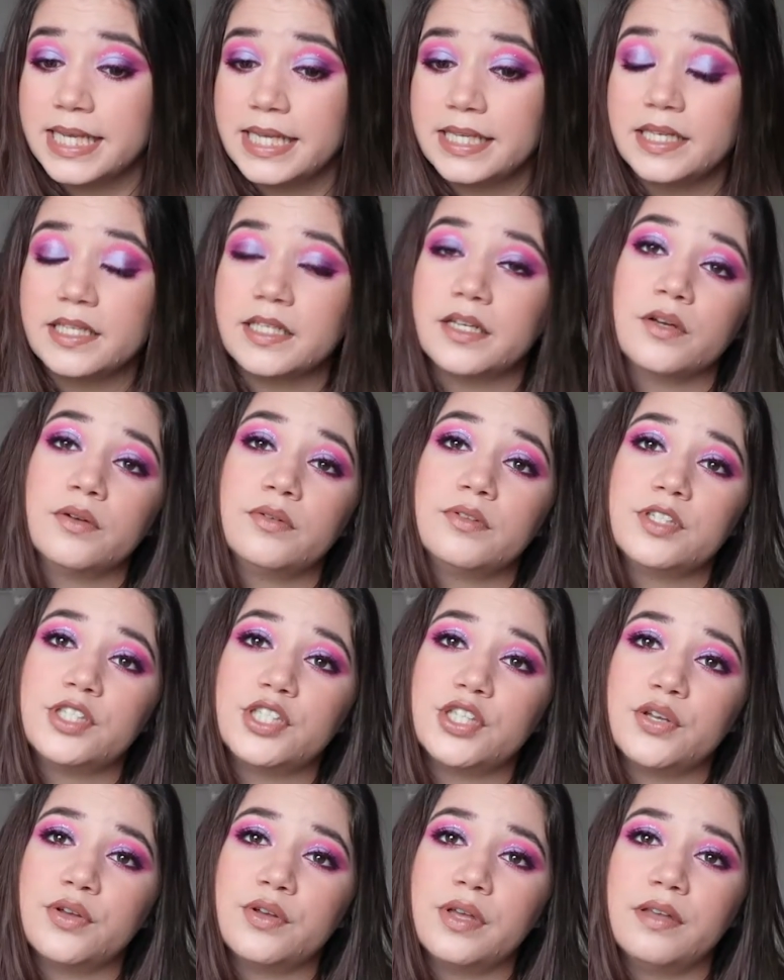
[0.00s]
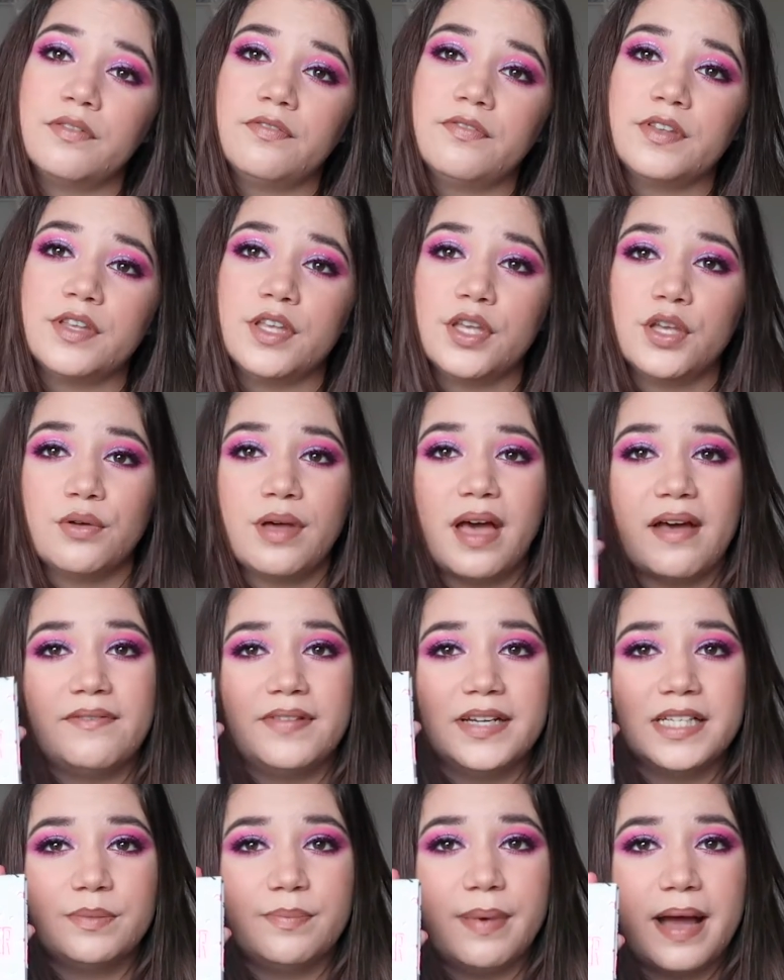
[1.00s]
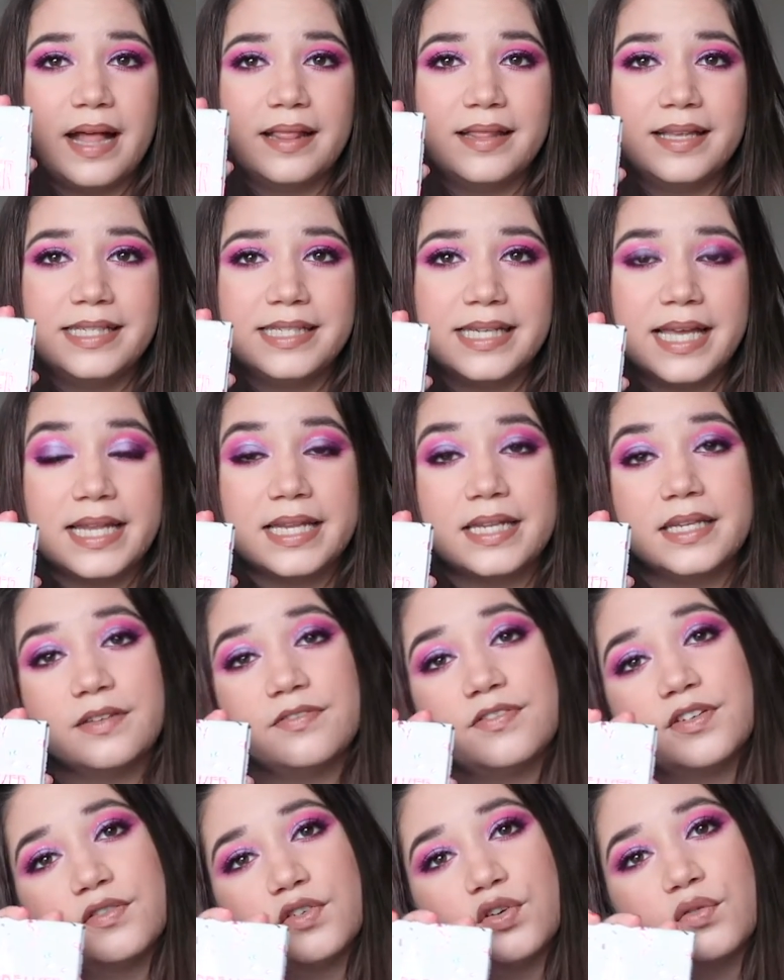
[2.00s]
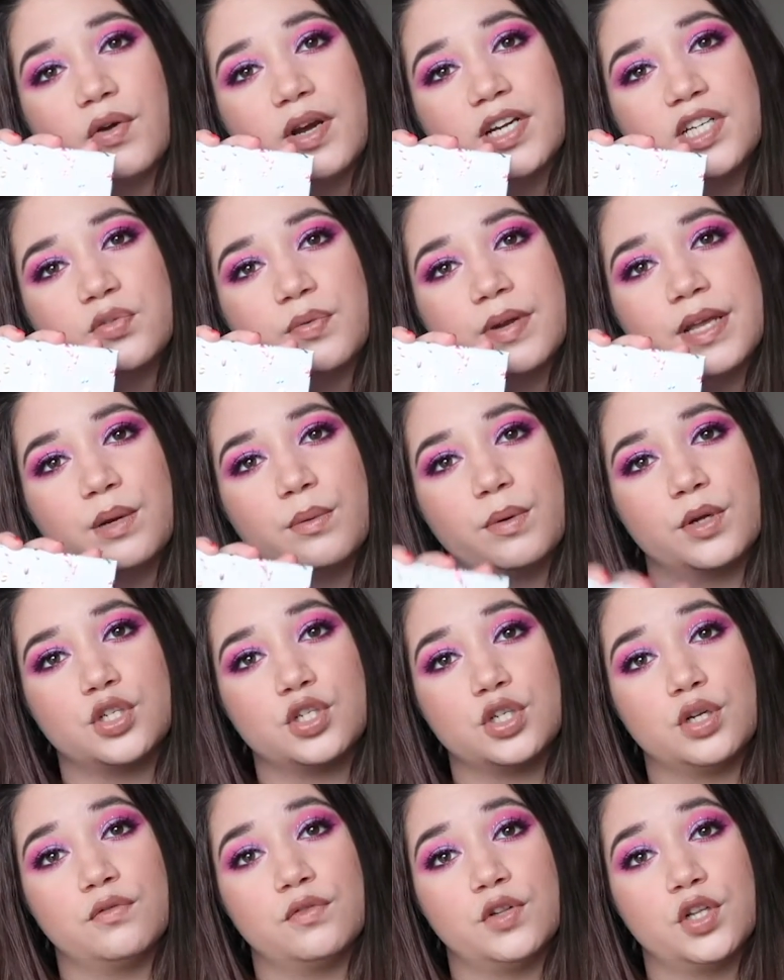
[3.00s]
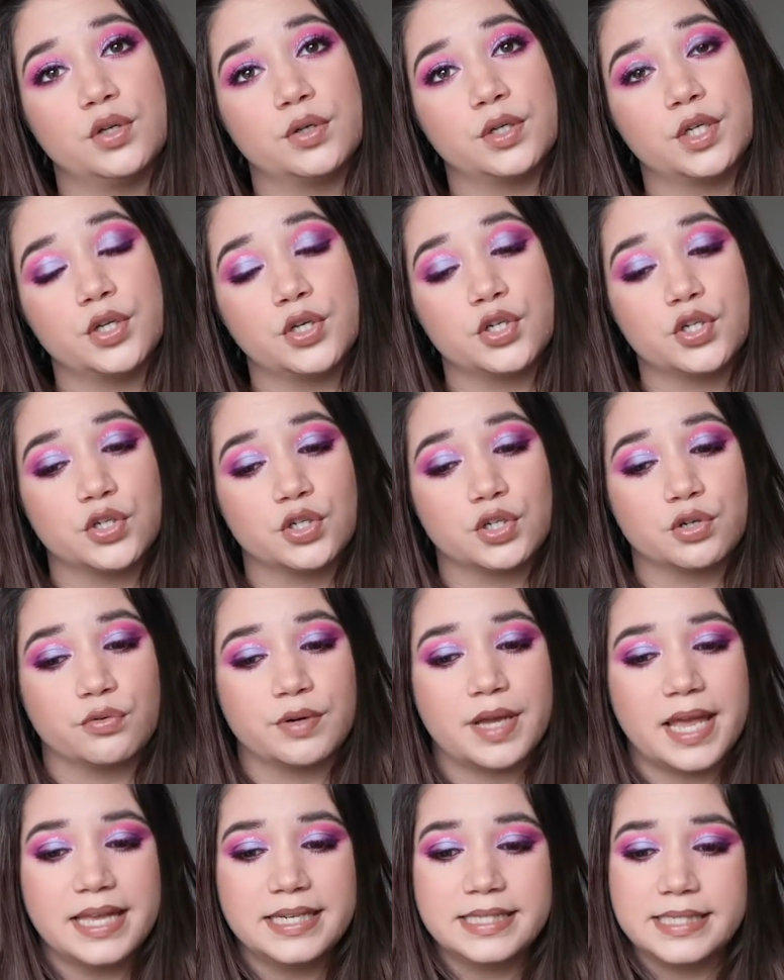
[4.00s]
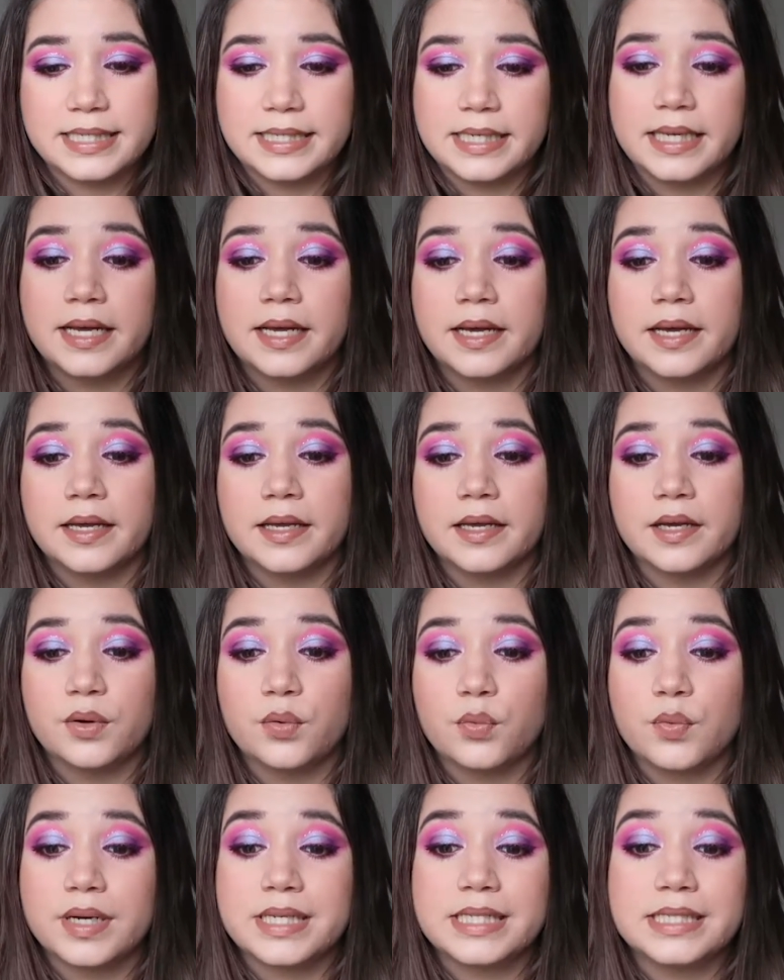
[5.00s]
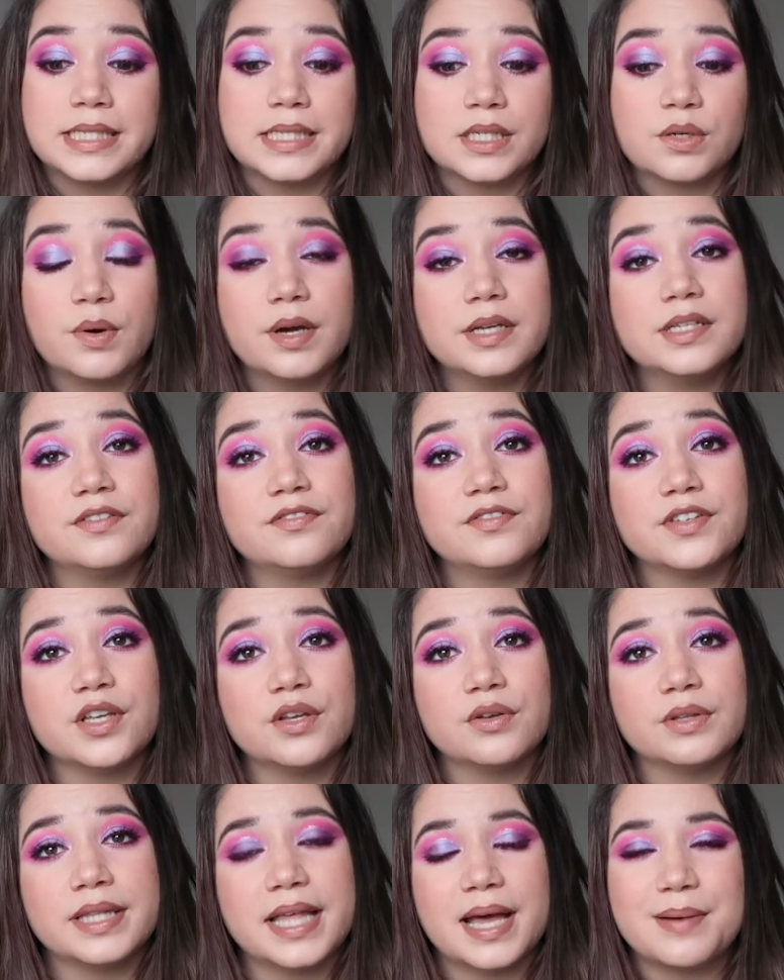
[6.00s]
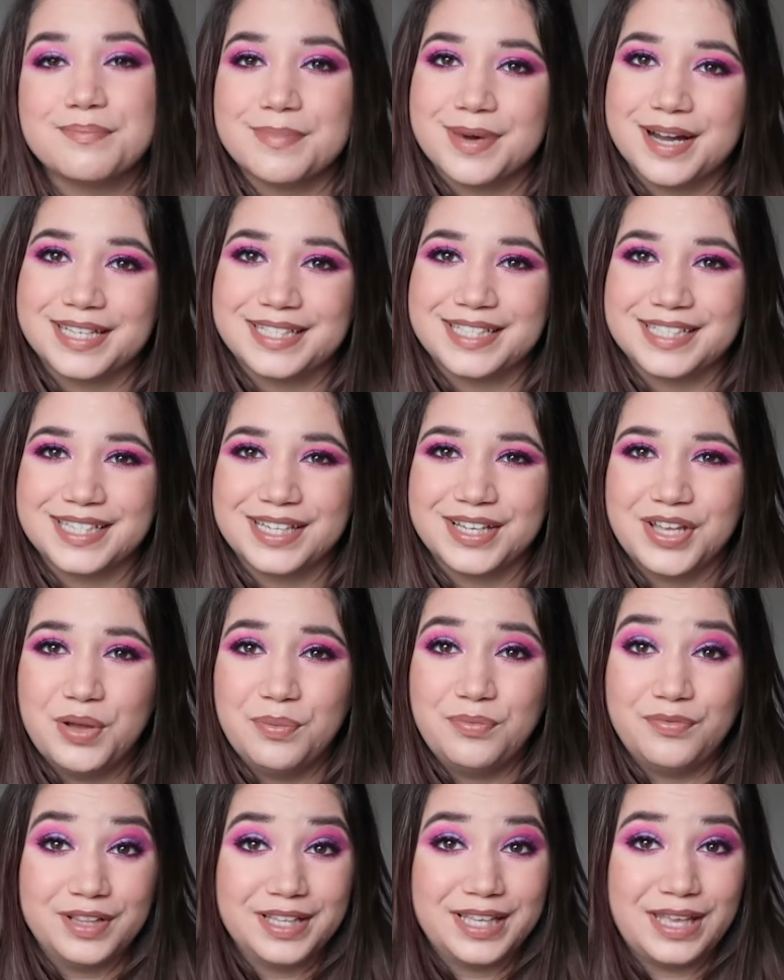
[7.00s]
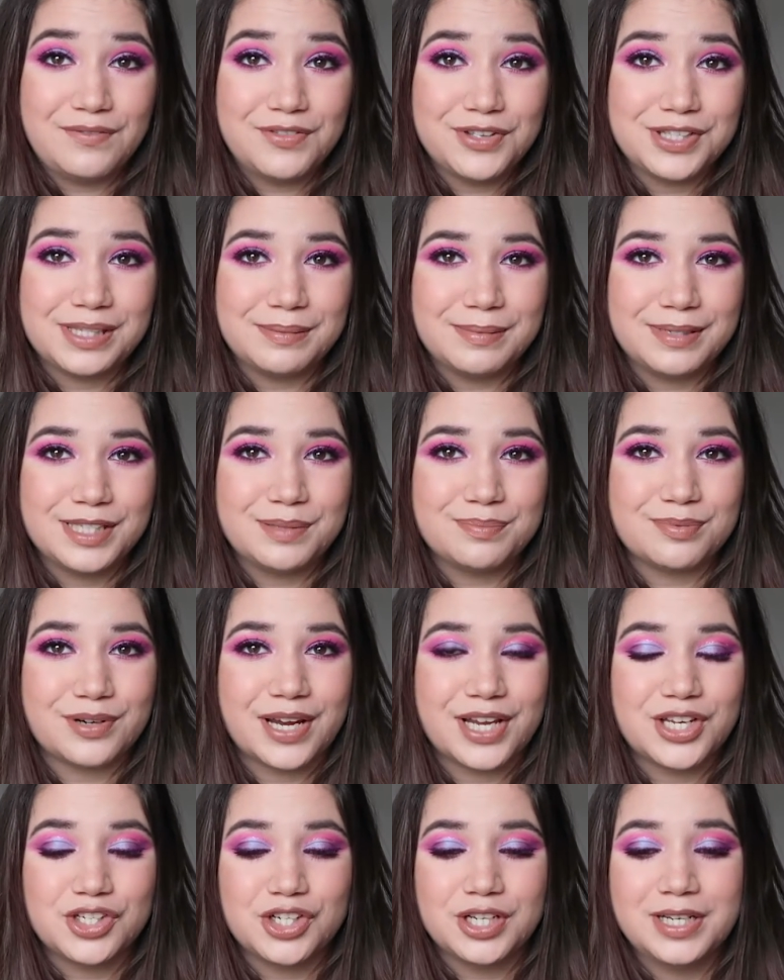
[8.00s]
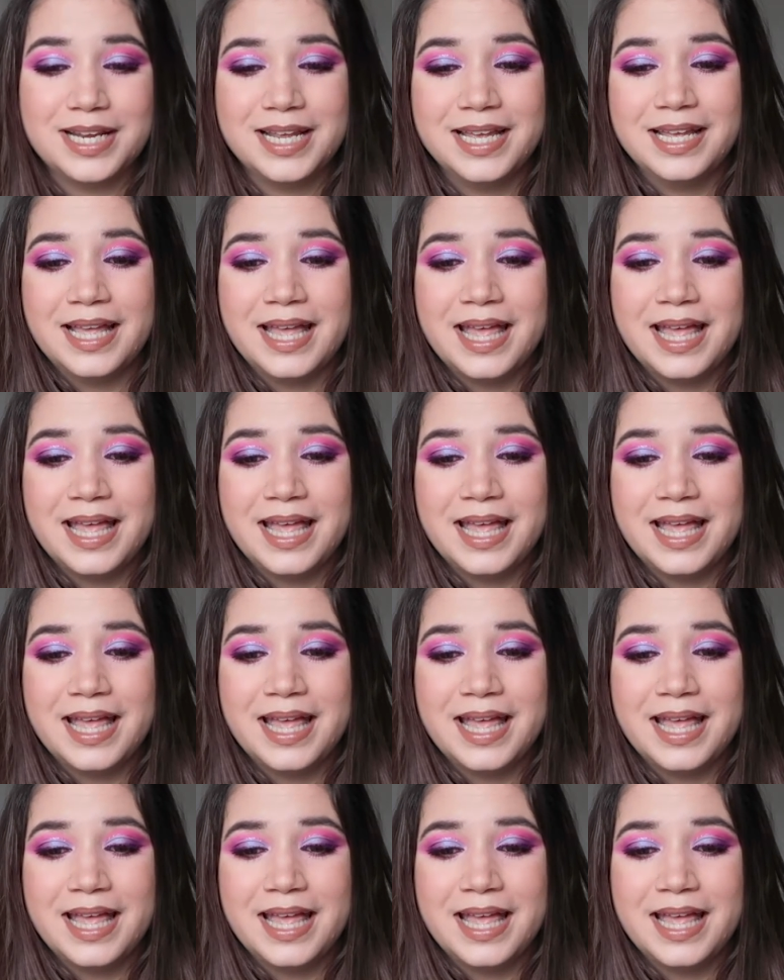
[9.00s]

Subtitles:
You know, so if you have this palette and if you were wondering what sort of look you should create, then I already did quite a few that might hopefully give you some inspiration.